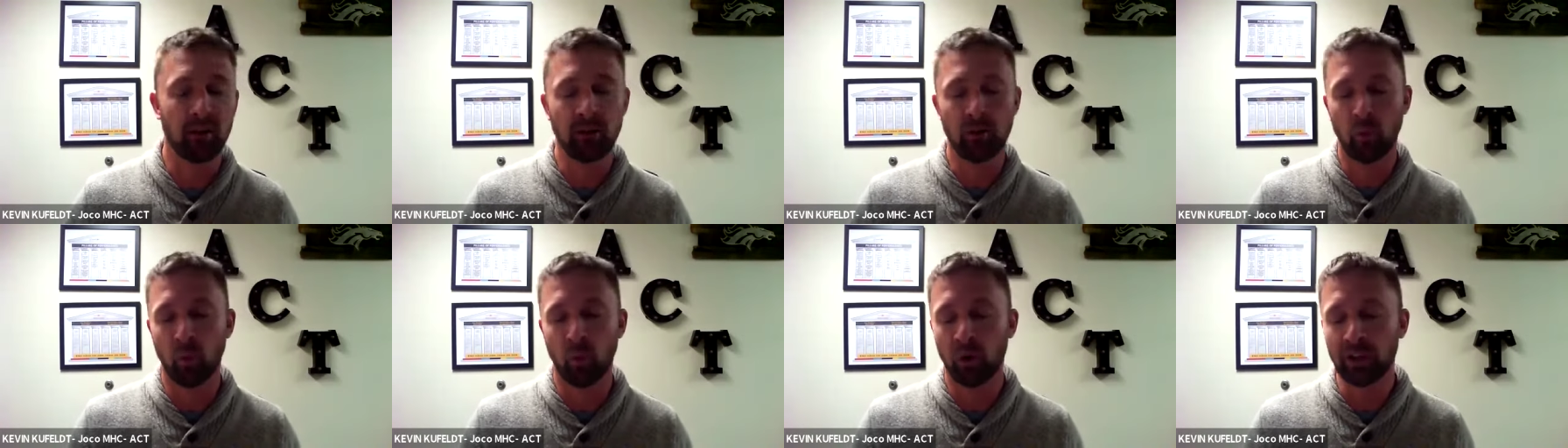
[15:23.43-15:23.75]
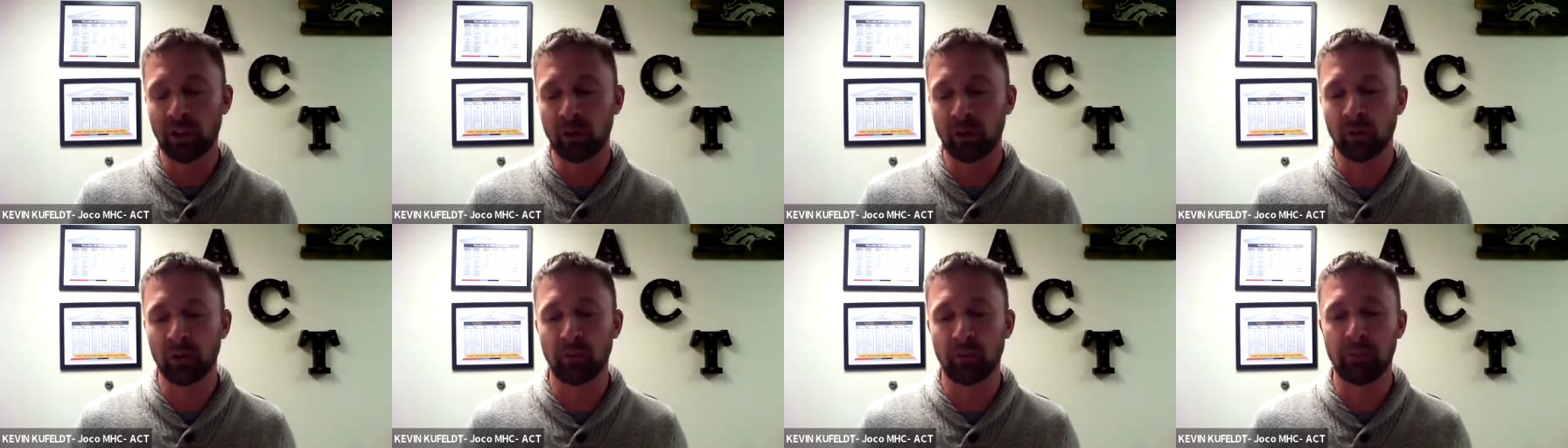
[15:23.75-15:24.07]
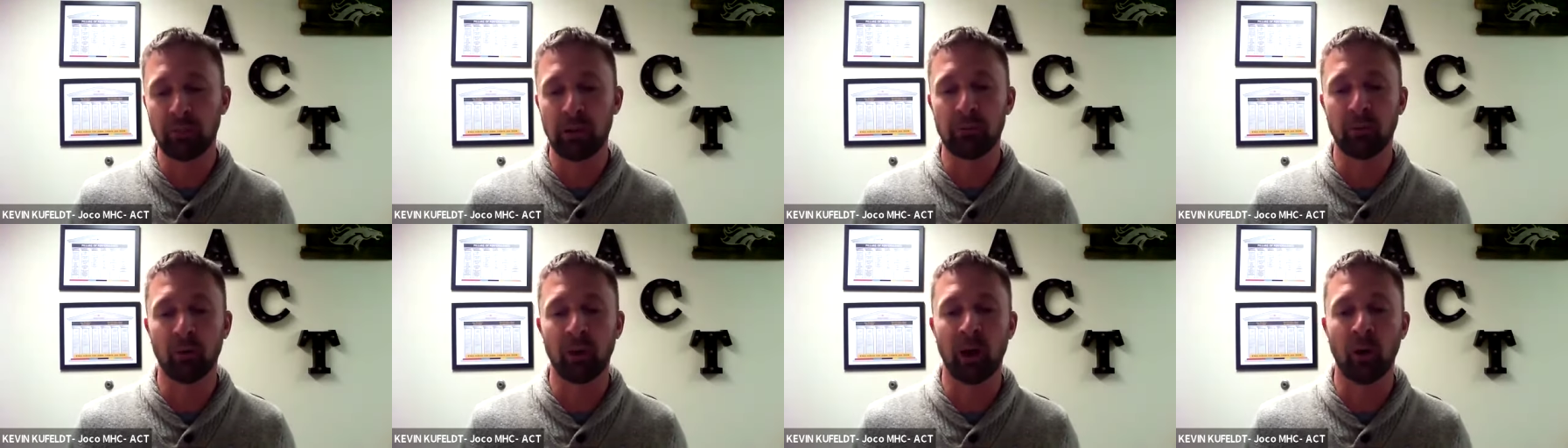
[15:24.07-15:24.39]
and working with the
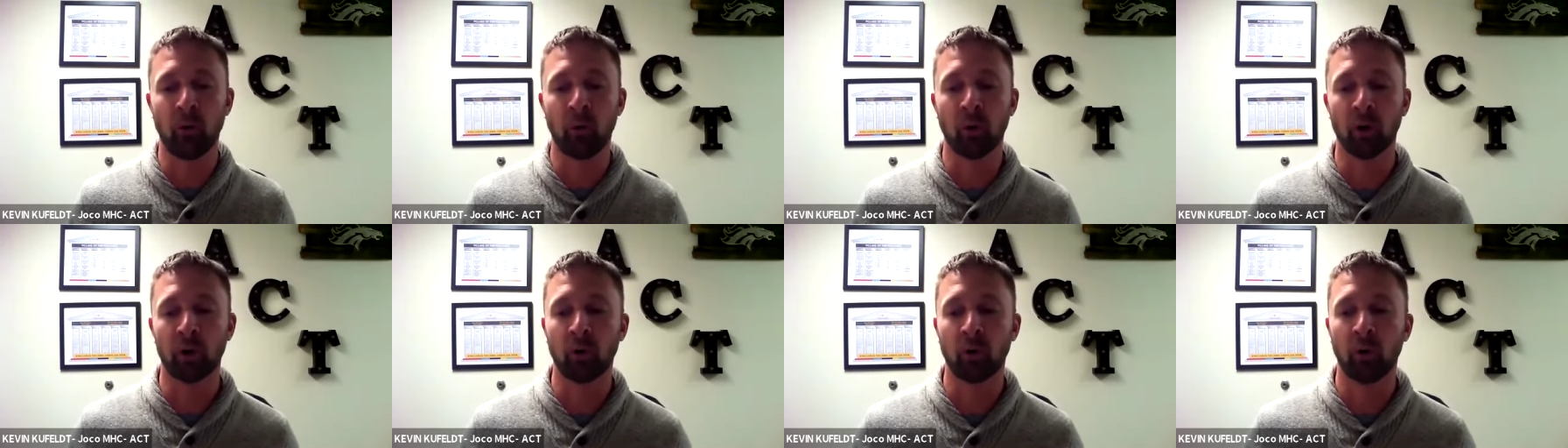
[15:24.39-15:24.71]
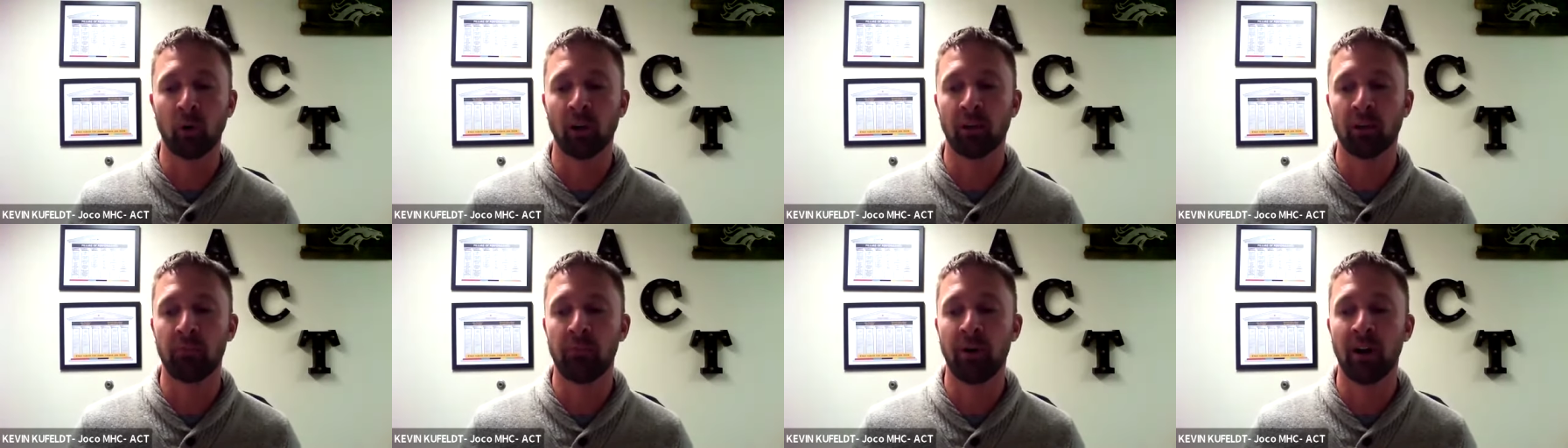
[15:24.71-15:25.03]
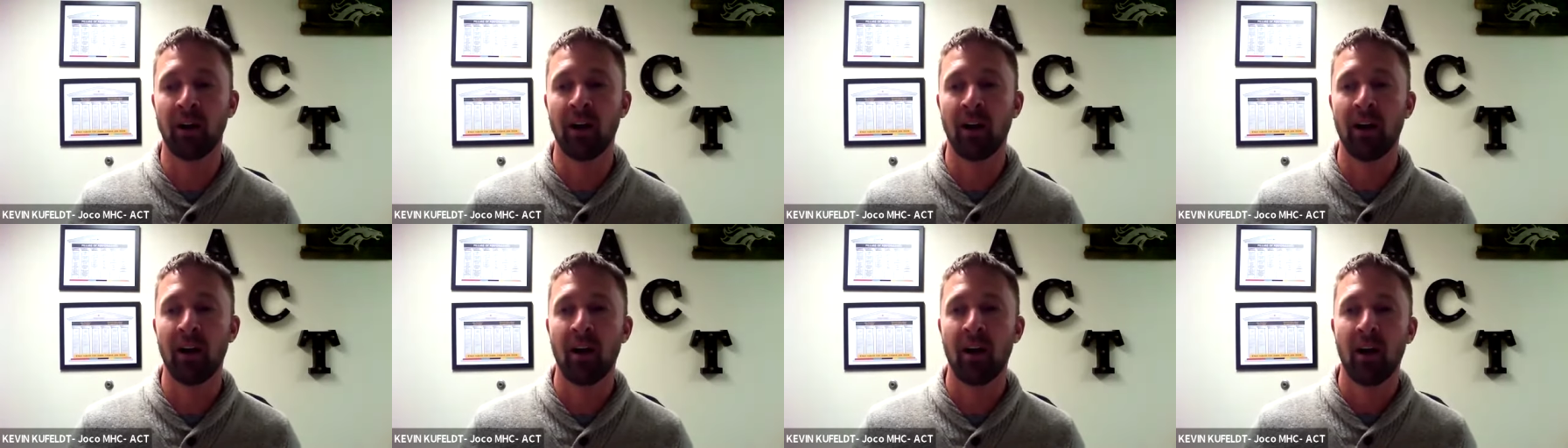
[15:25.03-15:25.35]
people I work with,
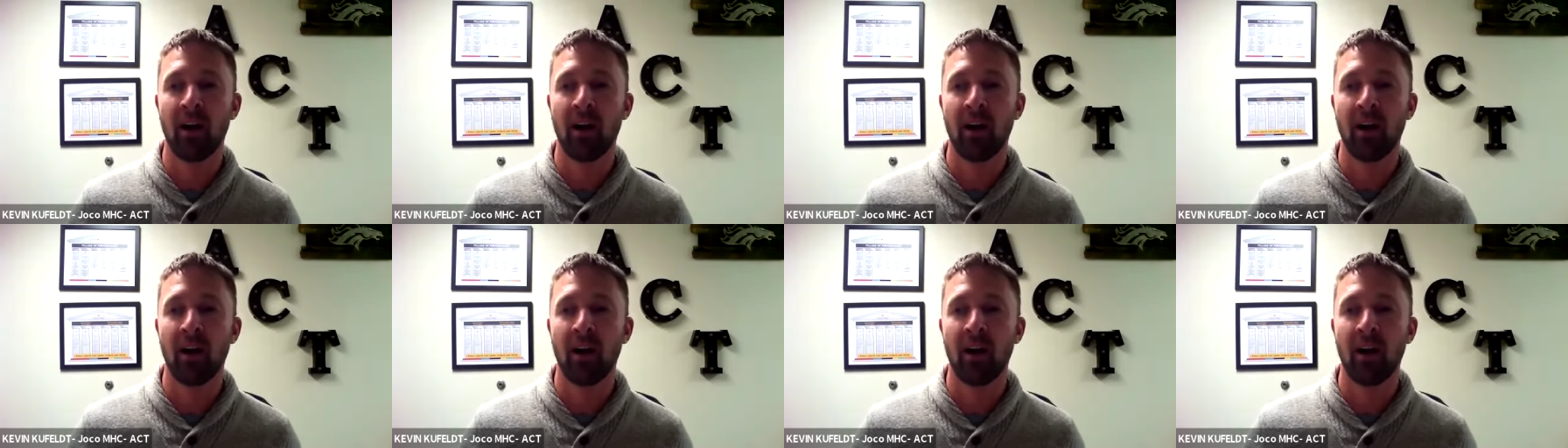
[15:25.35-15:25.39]
but